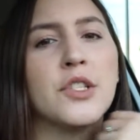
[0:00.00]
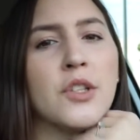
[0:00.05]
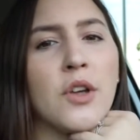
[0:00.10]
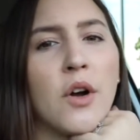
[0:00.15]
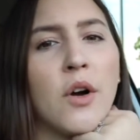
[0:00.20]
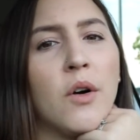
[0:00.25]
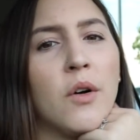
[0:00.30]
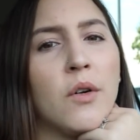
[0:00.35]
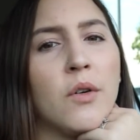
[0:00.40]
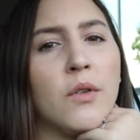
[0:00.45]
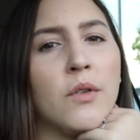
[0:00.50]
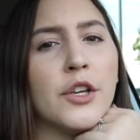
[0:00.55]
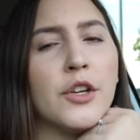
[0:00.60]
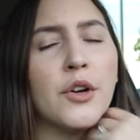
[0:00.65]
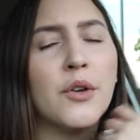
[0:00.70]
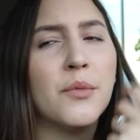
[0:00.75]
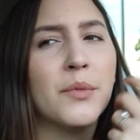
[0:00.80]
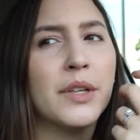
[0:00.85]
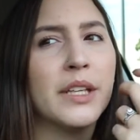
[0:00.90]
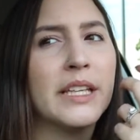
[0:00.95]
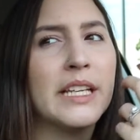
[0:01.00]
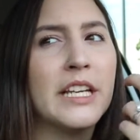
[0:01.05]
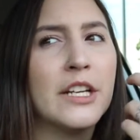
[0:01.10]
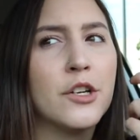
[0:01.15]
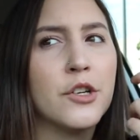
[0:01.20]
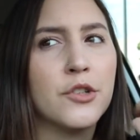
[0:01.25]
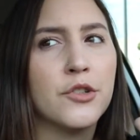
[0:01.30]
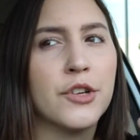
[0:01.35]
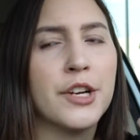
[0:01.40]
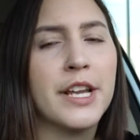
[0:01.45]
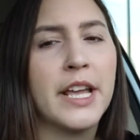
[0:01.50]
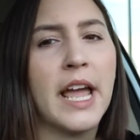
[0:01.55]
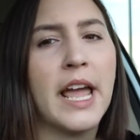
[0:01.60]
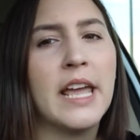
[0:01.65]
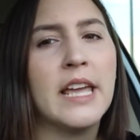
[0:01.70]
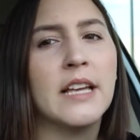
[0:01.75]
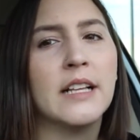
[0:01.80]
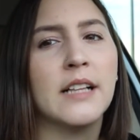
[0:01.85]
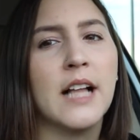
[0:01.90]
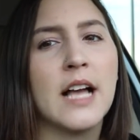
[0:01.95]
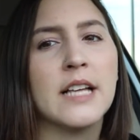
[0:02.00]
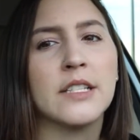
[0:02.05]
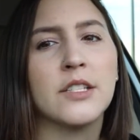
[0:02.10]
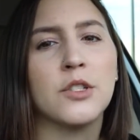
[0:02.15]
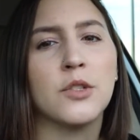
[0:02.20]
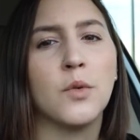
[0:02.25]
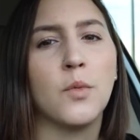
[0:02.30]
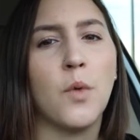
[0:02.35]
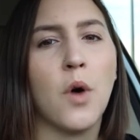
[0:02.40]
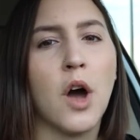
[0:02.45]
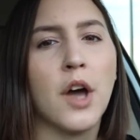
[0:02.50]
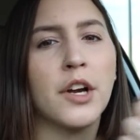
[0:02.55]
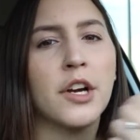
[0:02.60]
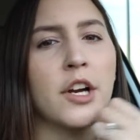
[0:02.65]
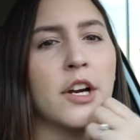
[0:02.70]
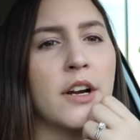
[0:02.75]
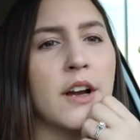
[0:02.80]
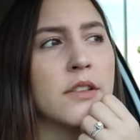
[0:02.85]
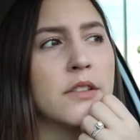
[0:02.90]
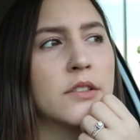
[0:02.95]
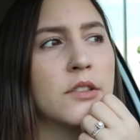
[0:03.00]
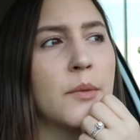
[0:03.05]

So you don't really need to drink 8 glasses of water.